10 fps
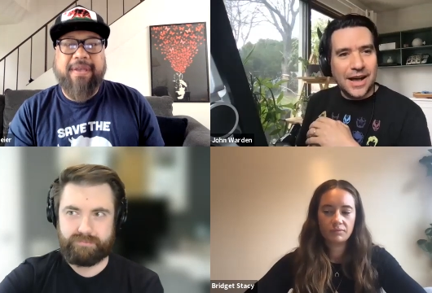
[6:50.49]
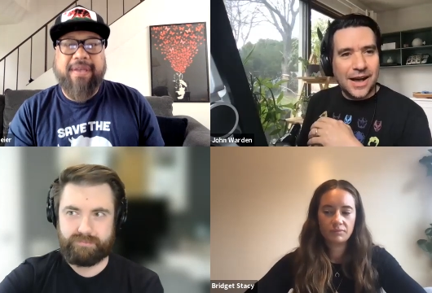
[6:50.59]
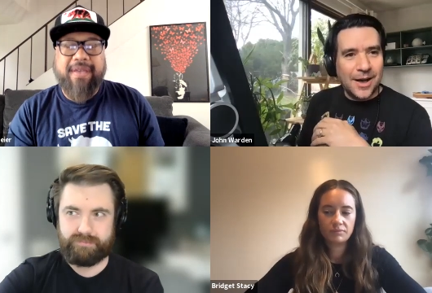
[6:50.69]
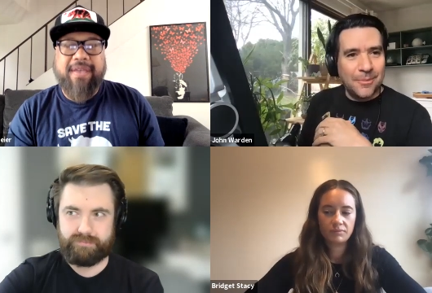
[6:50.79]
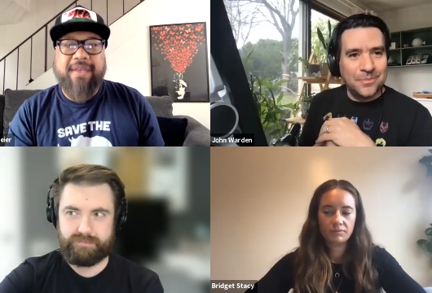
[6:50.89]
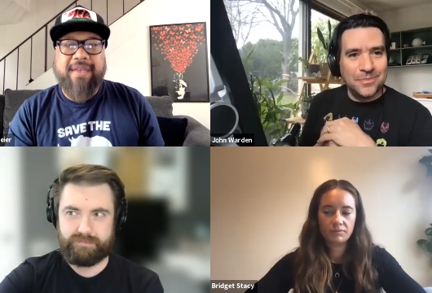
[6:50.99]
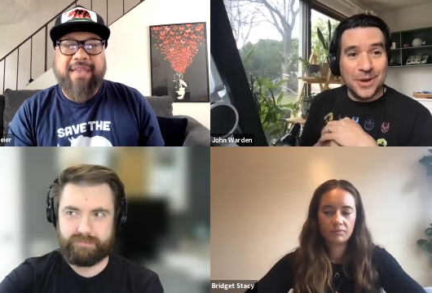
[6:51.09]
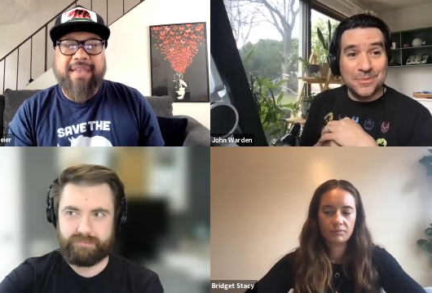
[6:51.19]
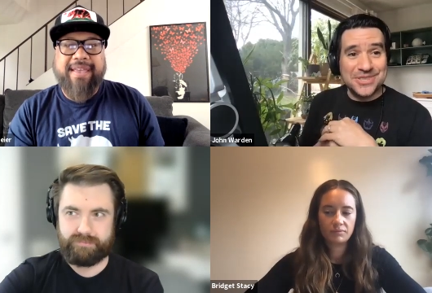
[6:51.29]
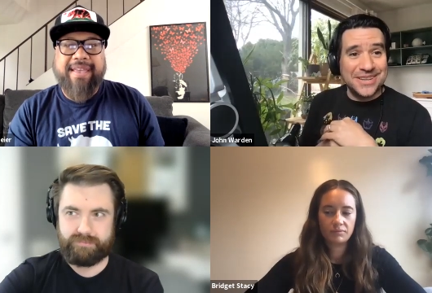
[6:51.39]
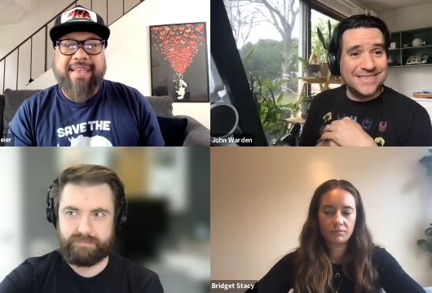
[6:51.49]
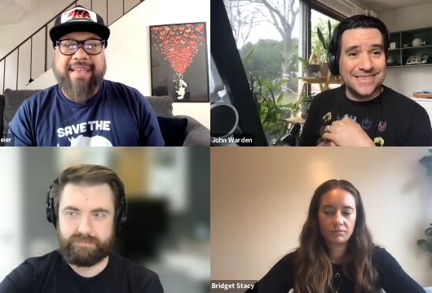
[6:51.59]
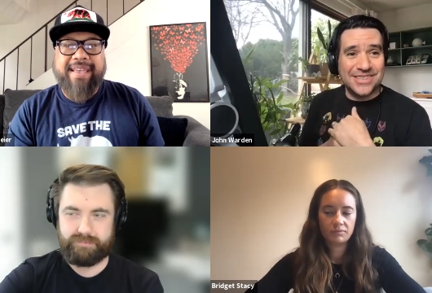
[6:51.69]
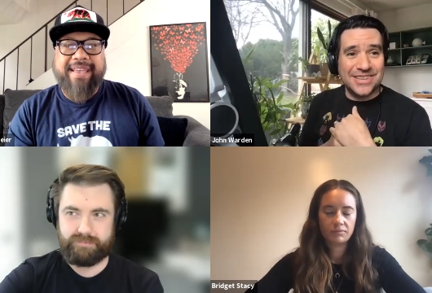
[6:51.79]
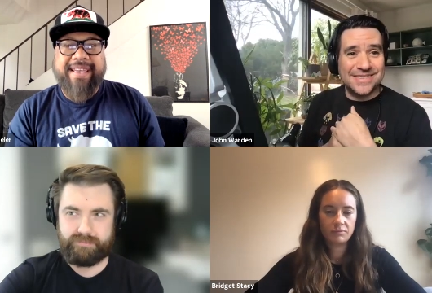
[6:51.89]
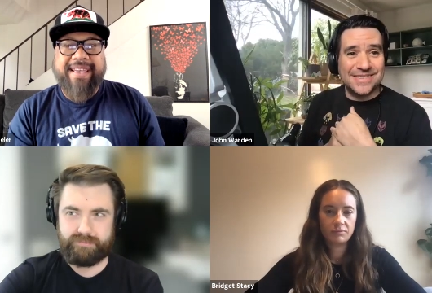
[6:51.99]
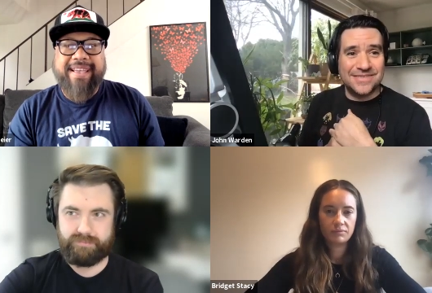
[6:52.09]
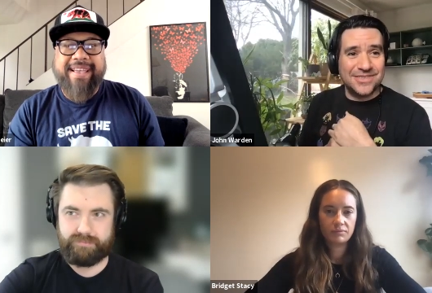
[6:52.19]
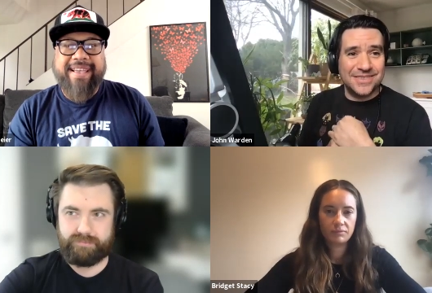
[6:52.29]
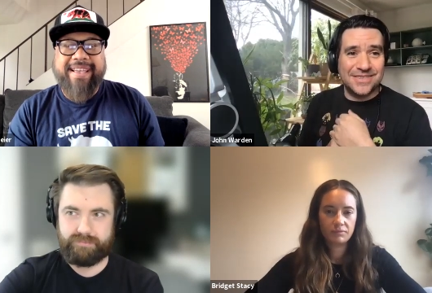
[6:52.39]
Speaker 1: um no but she's she's
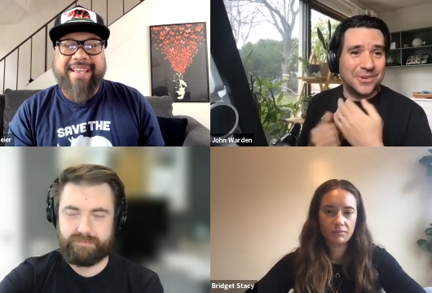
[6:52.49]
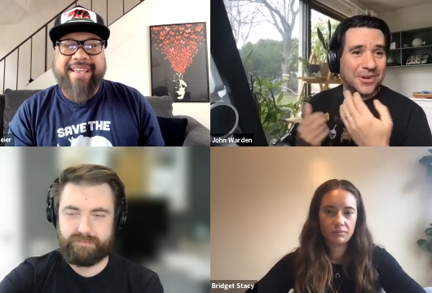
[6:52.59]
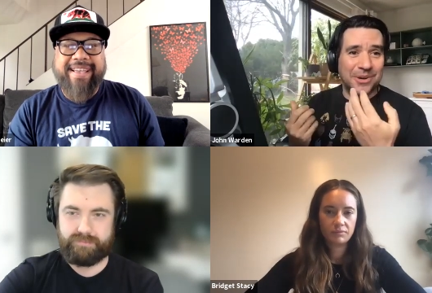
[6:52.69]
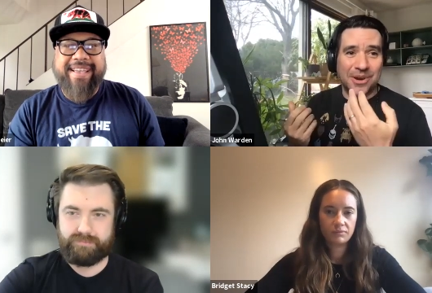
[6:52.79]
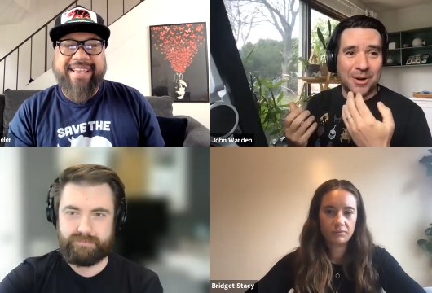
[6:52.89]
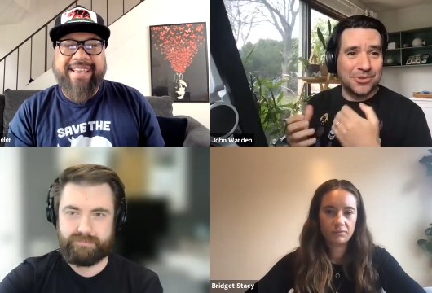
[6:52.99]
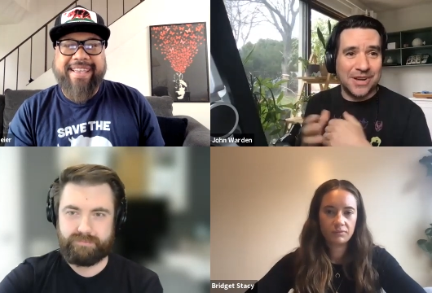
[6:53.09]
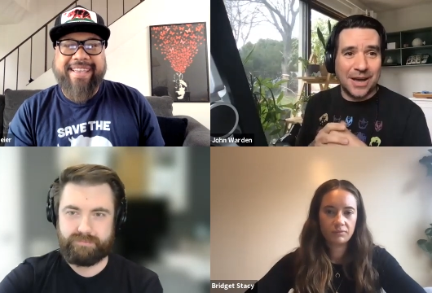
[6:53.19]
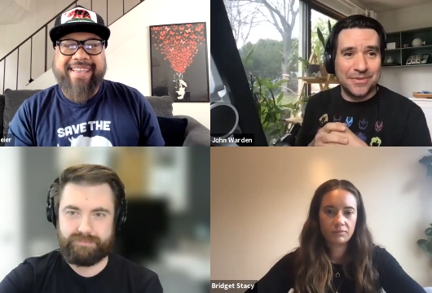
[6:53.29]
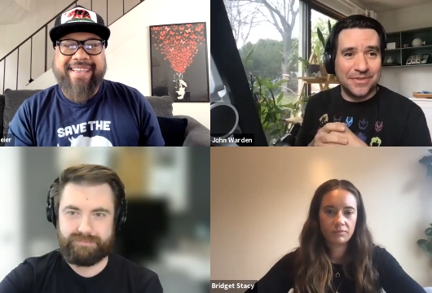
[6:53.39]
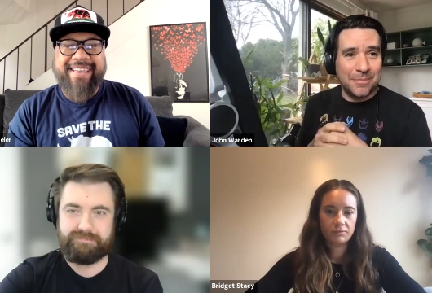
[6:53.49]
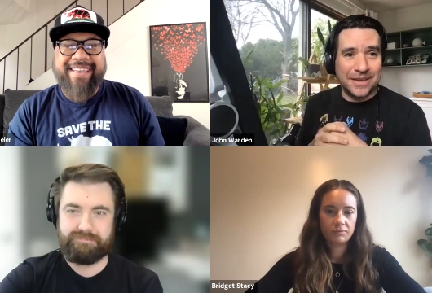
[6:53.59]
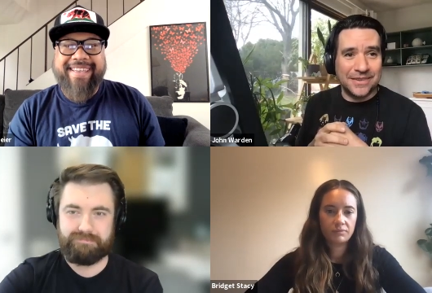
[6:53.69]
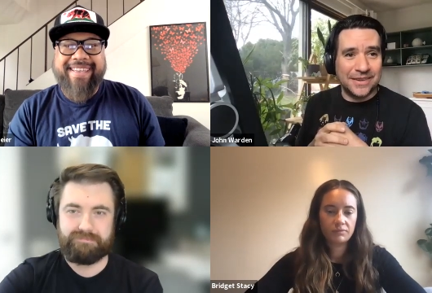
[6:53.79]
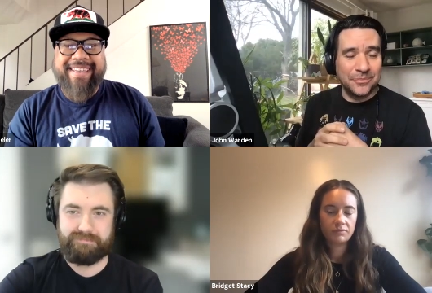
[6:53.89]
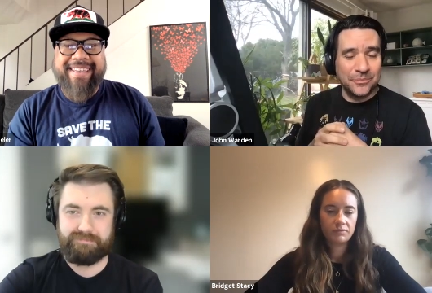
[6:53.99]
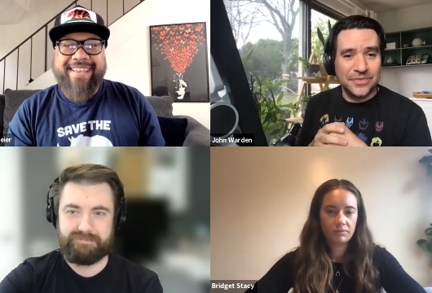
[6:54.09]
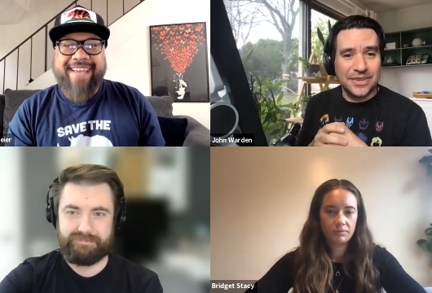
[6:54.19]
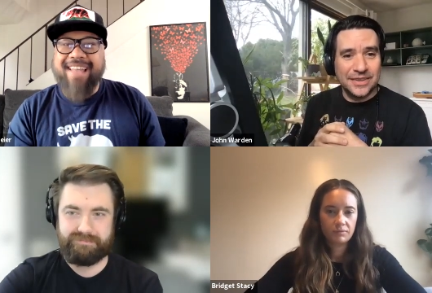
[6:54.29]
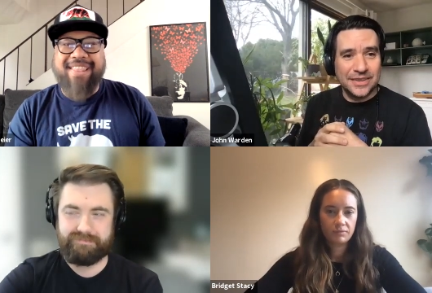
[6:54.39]
she's doing an incredible job it's amazing
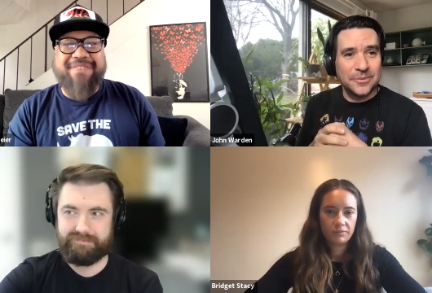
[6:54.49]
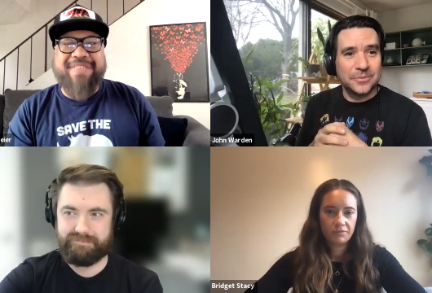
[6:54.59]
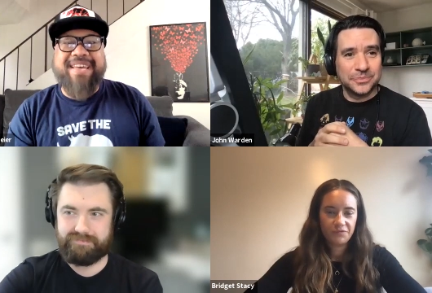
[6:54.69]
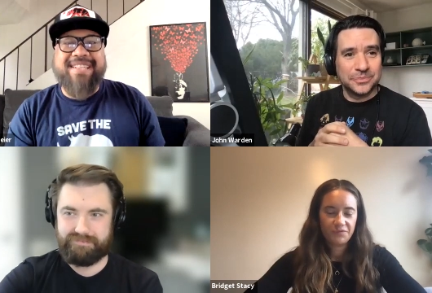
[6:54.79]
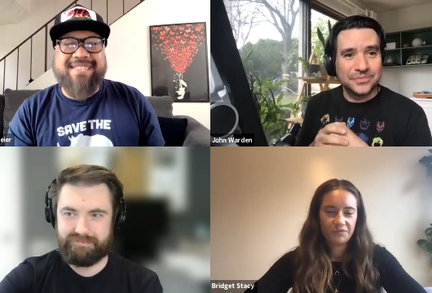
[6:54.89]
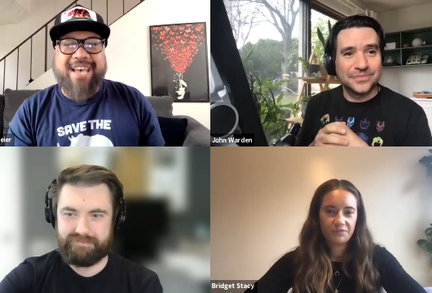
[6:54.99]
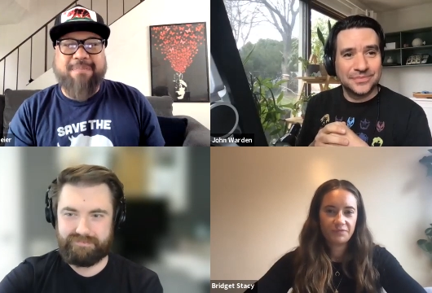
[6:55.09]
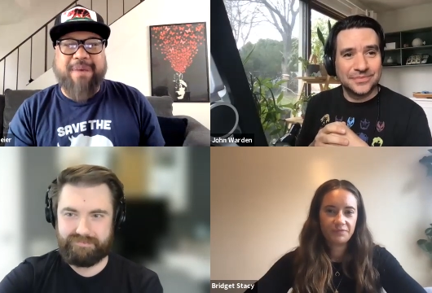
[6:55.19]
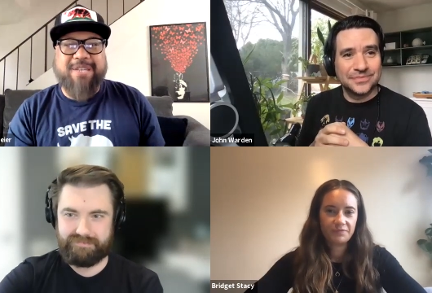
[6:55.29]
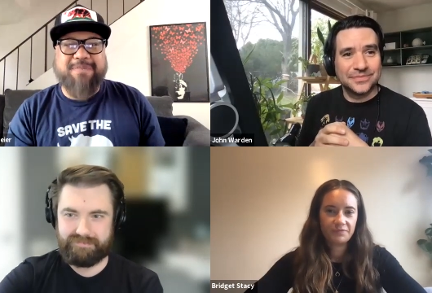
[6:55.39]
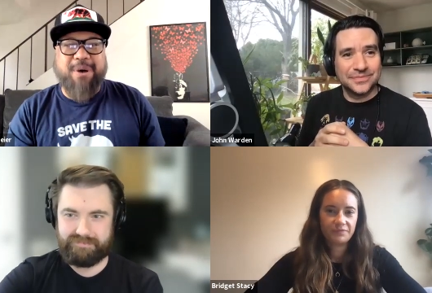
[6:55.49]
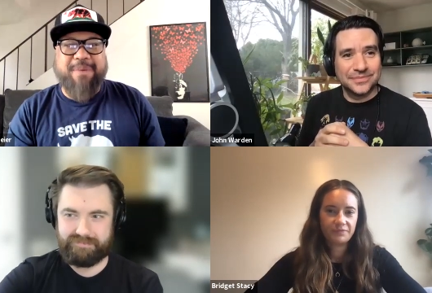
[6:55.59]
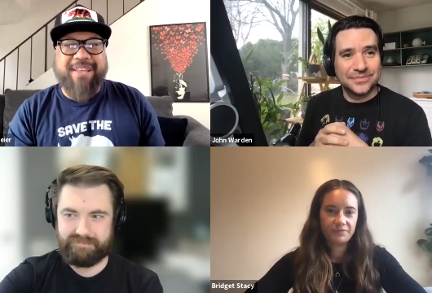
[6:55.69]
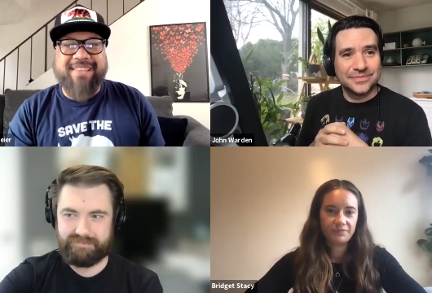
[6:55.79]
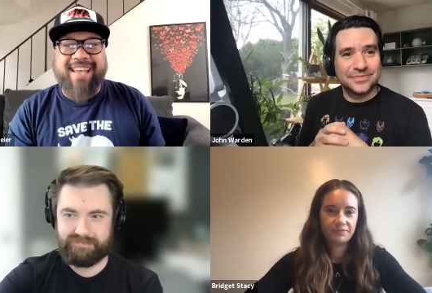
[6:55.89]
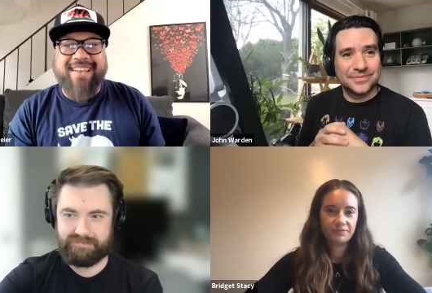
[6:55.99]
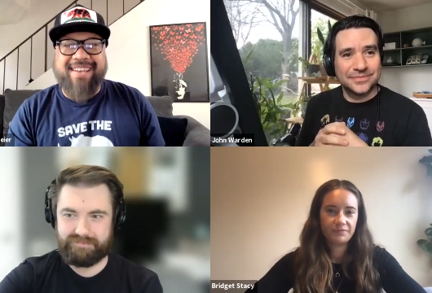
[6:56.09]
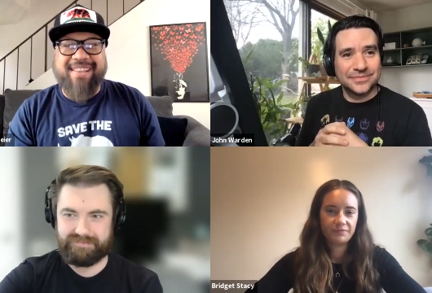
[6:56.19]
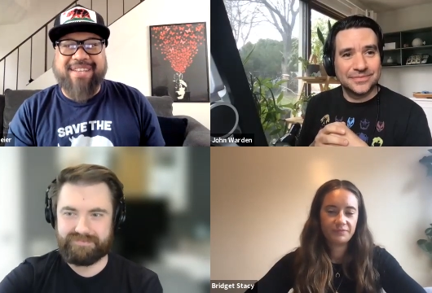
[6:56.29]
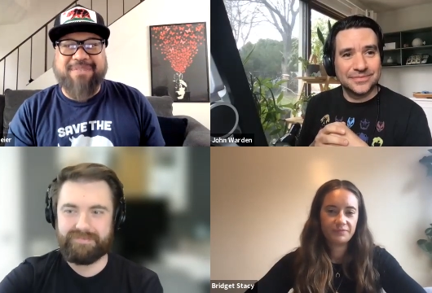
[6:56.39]
Speaker 2: I love the inside baseball about the
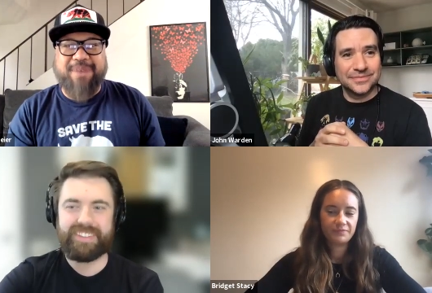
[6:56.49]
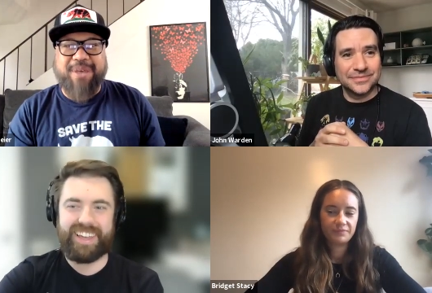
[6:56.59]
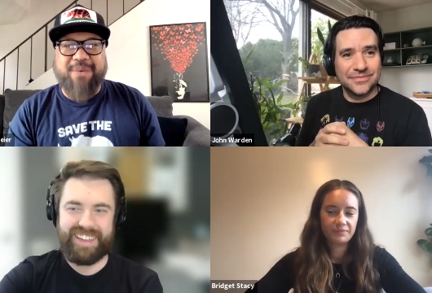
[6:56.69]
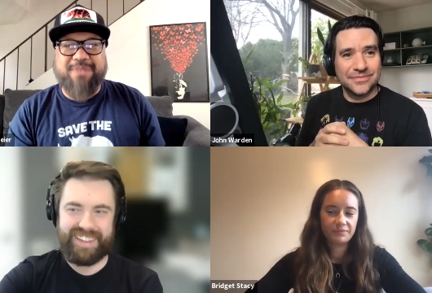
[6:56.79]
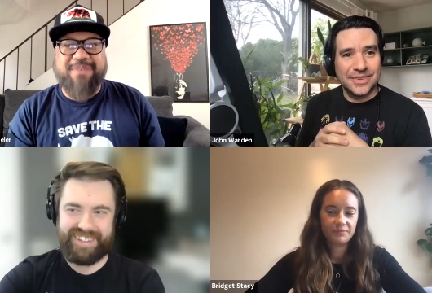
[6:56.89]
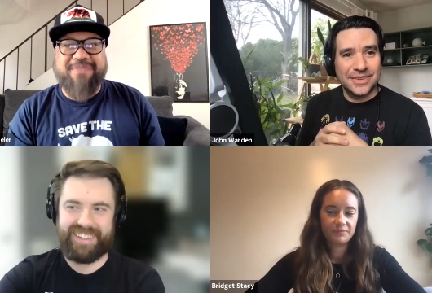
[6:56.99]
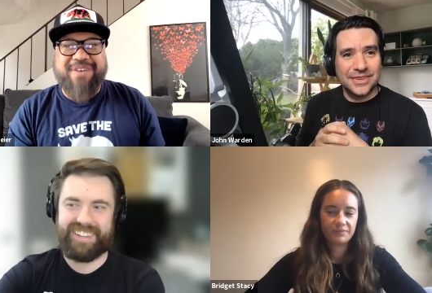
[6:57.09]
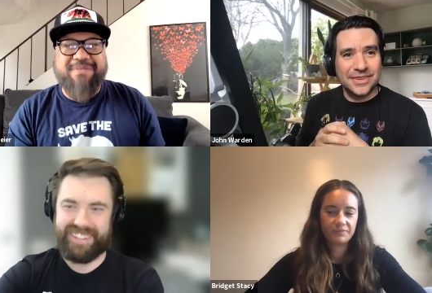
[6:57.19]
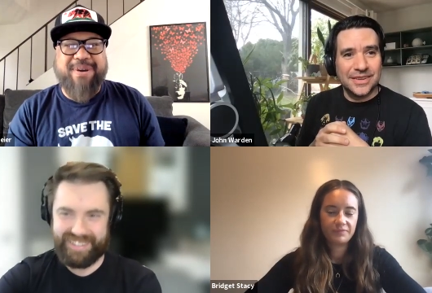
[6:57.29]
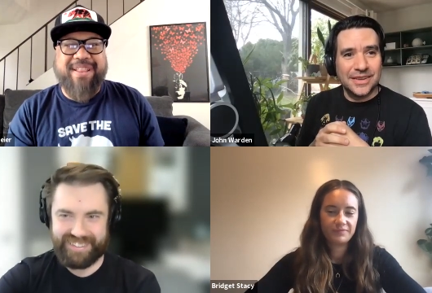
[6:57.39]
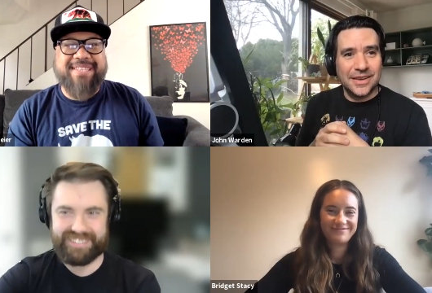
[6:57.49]
Lightning collection, by the way.